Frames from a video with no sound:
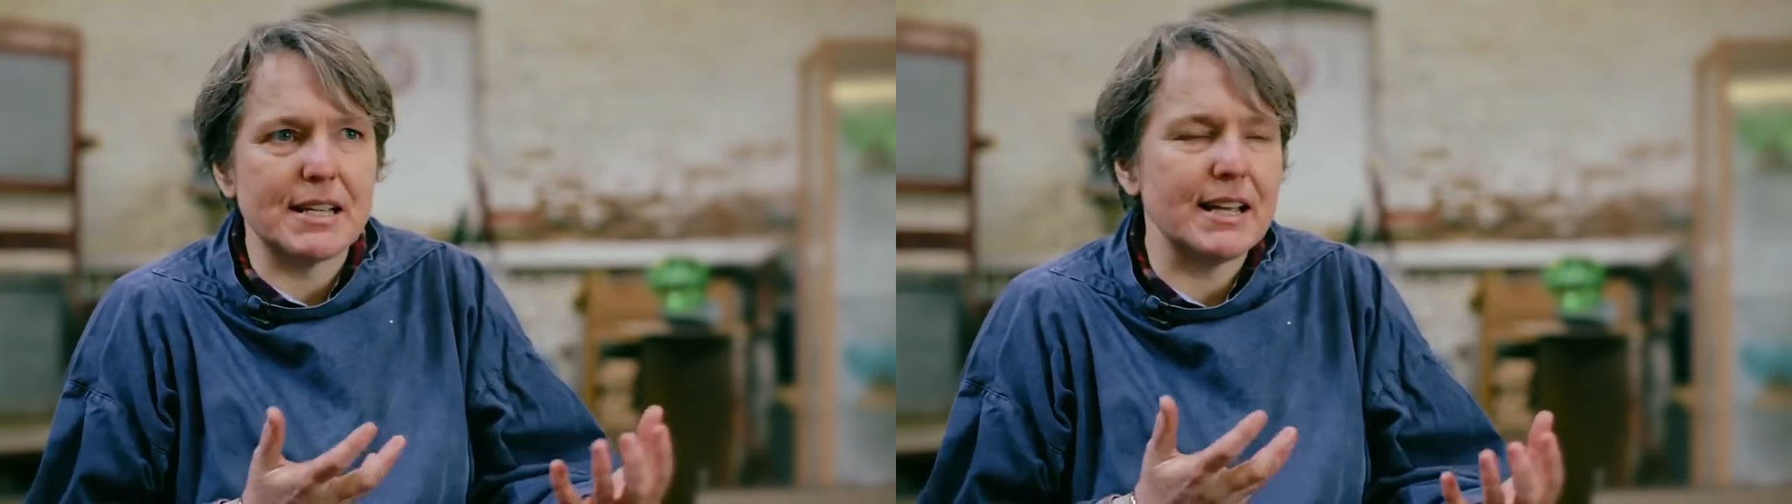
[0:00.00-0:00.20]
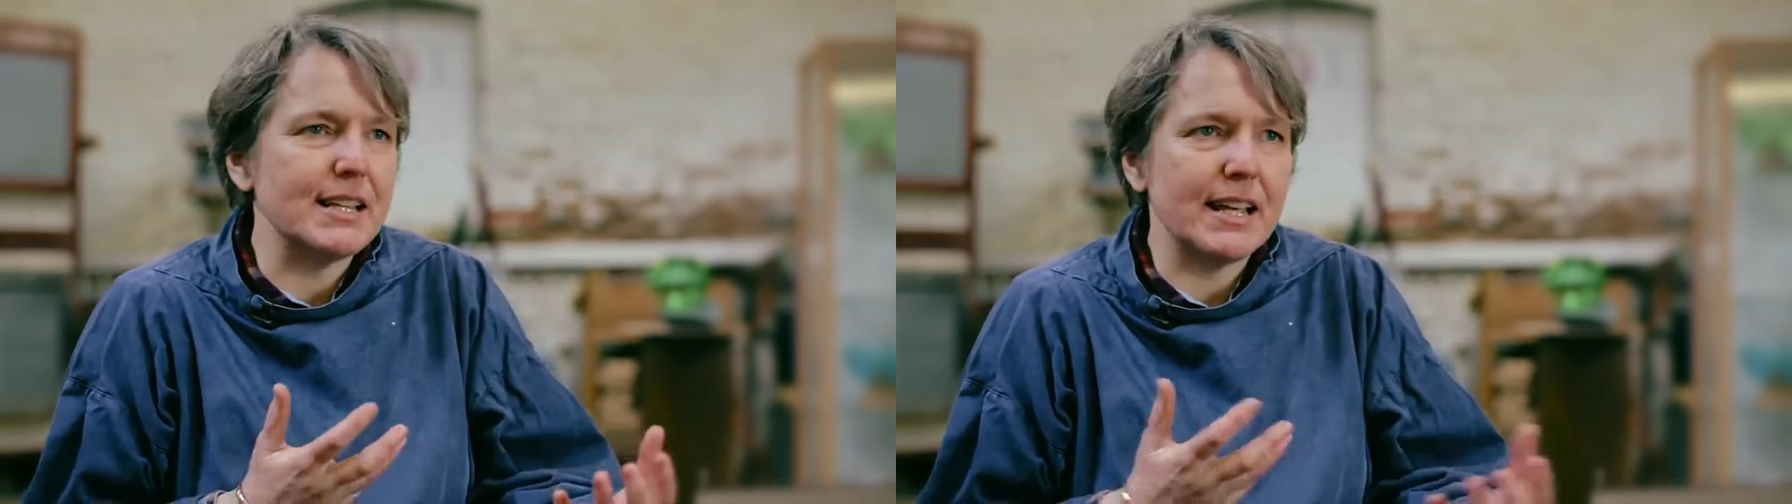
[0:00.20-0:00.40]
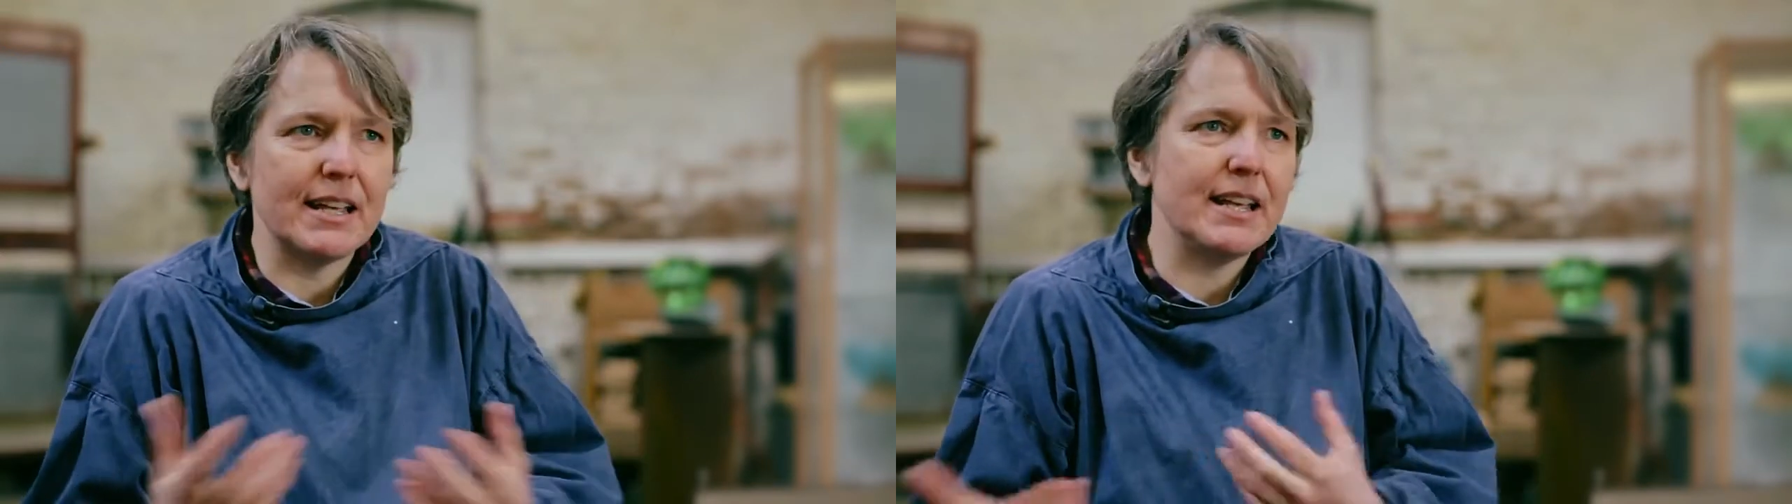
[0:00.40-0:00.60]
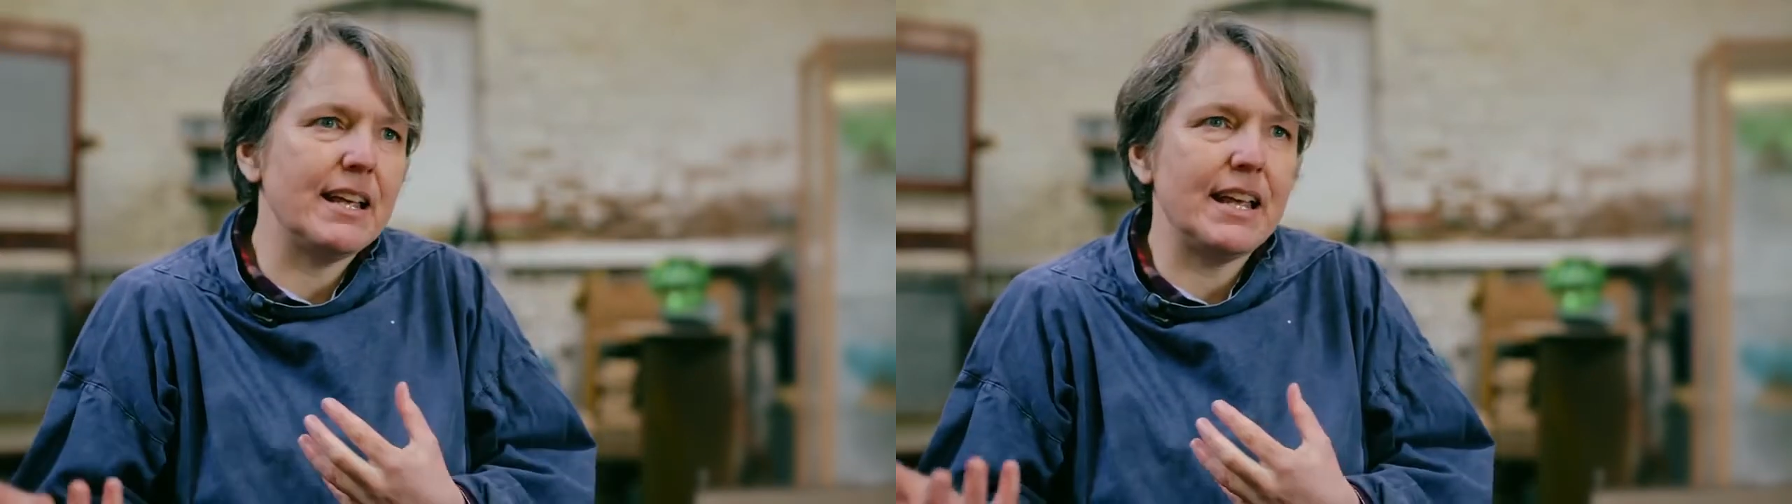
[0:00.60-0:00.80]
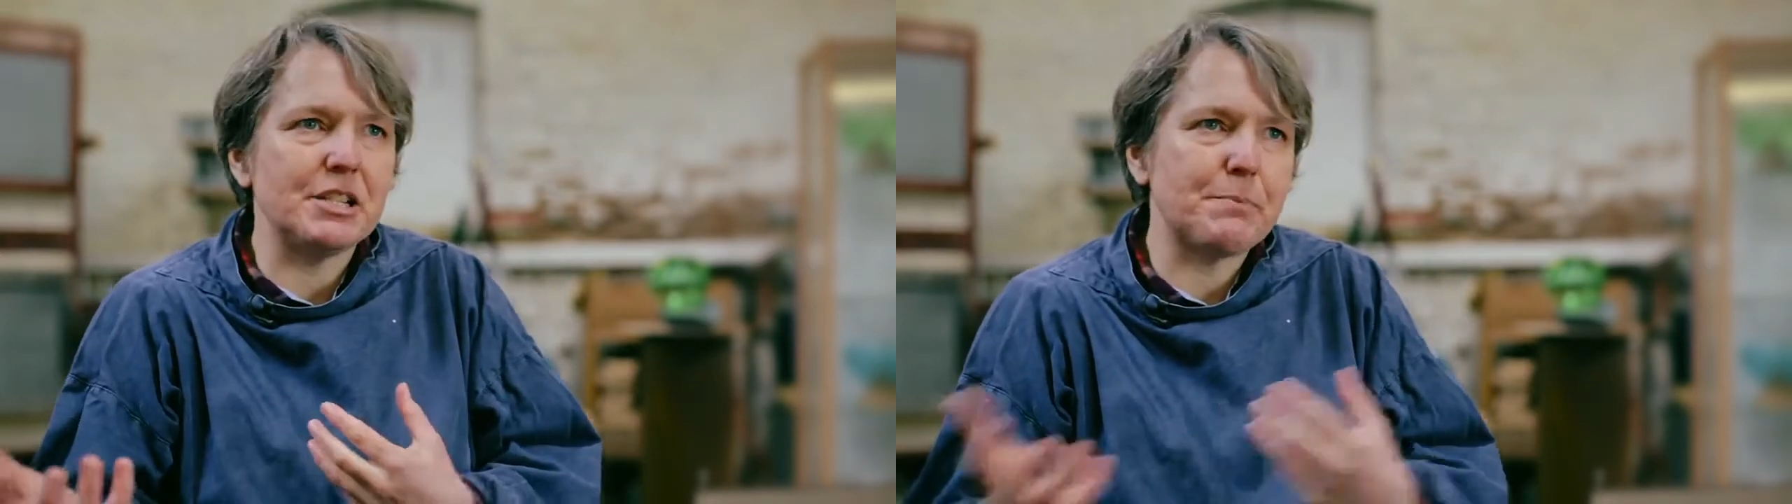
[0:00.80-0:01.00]
and
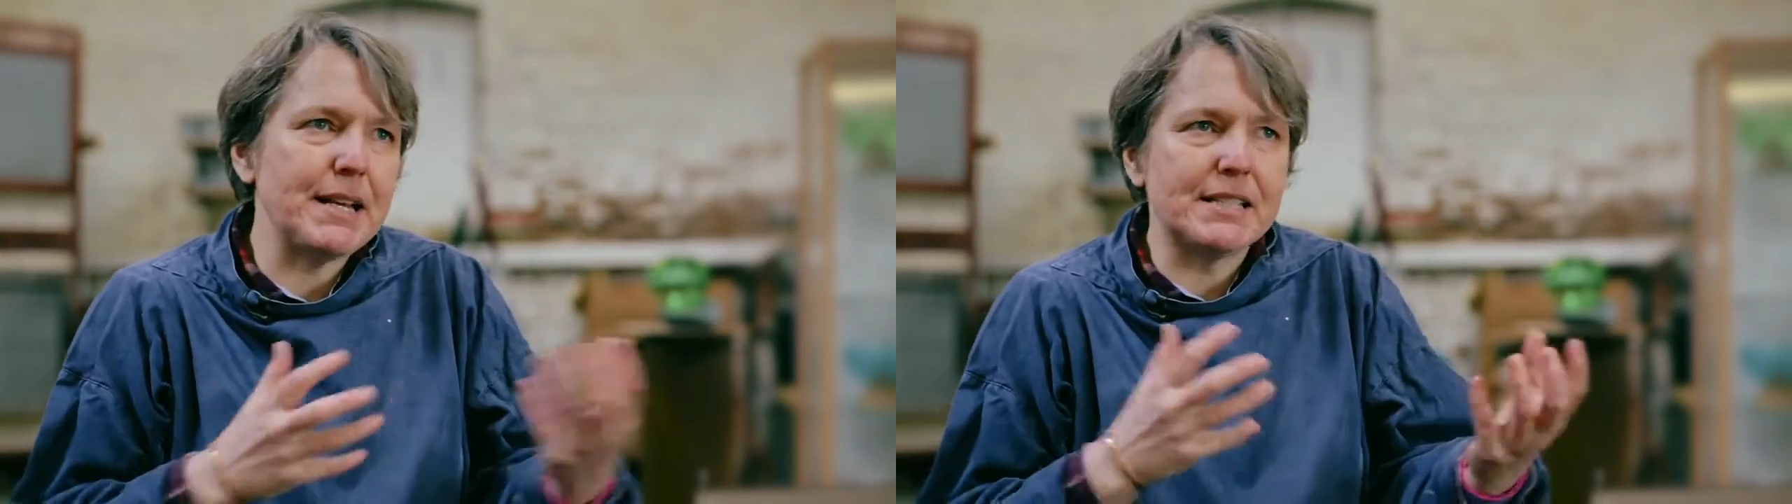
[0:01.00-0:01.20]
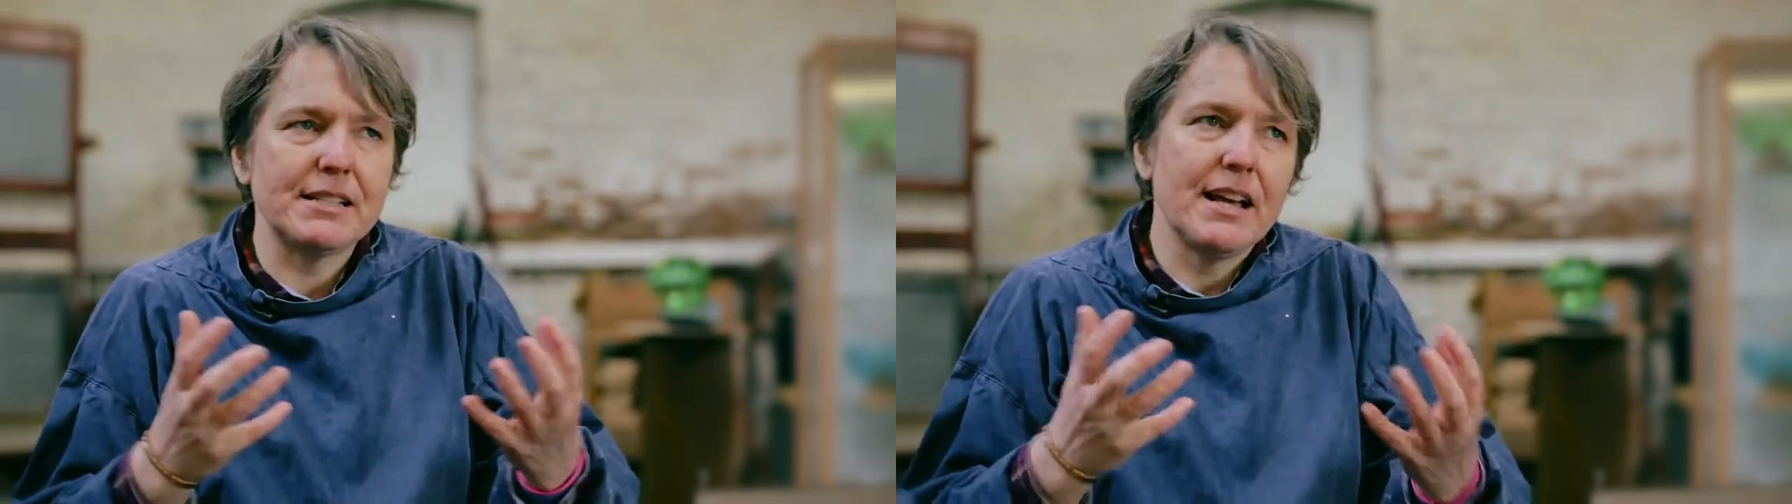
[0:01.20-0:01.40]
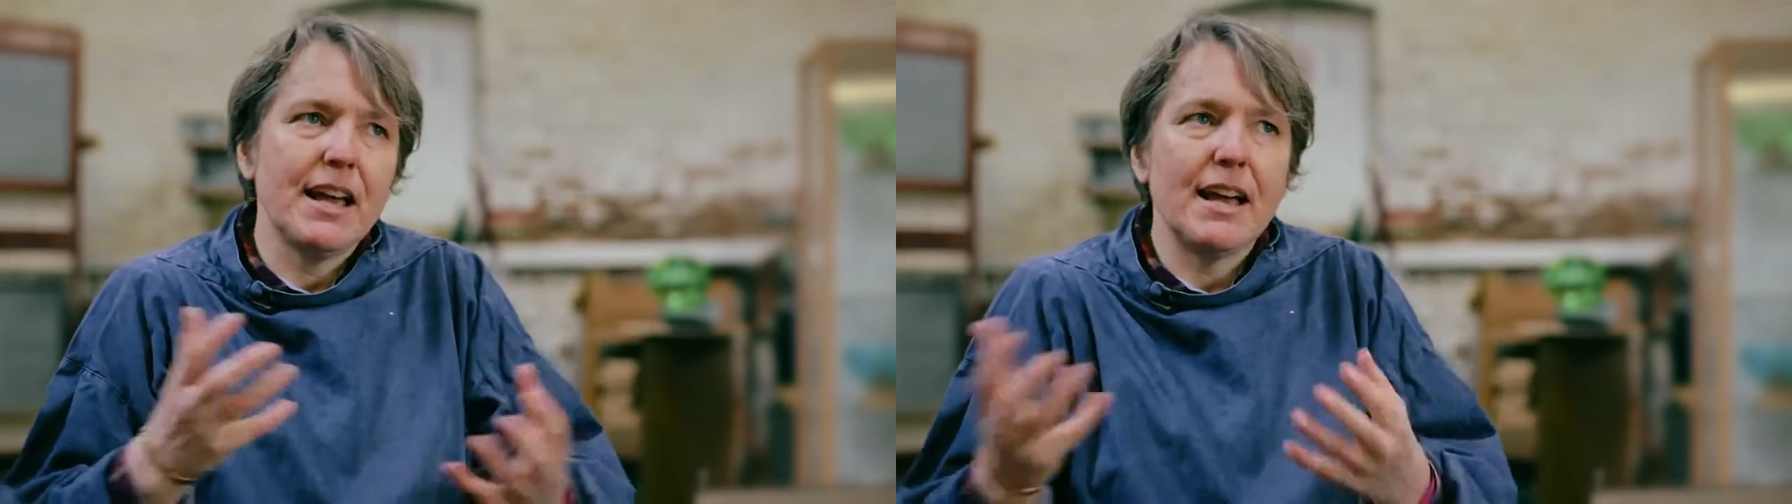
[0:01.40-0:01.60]
each piece